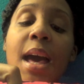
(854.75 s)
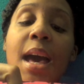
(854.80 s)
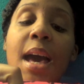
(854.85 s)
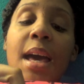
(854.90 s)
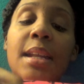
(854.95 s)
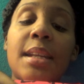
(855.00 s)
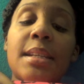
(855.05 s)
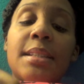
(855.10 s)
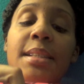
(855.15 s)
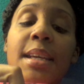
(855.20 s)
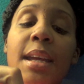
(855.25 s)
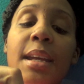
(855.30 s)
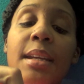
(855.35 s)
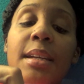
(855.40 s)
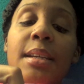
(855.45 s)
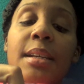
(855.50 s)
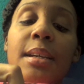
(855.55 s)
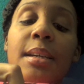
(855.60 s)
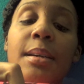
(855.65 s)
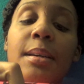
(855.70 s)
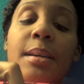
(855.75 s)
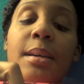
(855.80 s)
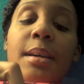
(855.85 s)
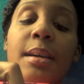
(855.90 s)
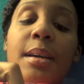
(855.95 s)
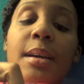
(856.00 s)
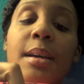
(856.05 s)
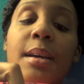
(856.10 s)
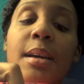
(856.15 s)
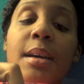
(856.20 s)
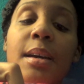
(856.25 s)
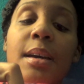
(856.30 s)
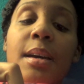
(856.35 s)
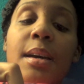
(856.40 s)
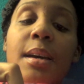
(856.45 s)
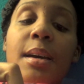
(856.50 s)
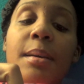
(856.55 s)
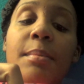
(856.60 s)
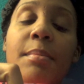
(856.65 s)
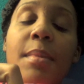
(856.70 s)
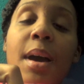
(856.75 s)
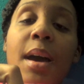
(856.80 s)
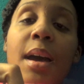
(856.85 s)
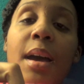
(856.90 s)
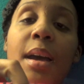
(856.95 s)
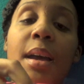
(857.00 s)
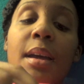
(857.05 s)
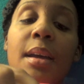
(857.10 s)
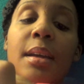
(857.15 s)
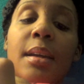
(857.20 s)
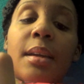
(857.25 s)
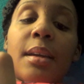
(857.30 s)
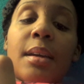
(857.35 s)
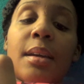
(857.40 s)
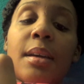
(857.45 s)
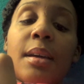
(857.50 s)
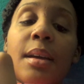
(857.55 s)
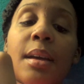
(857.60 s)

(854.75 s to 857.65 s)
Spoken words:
I need to take my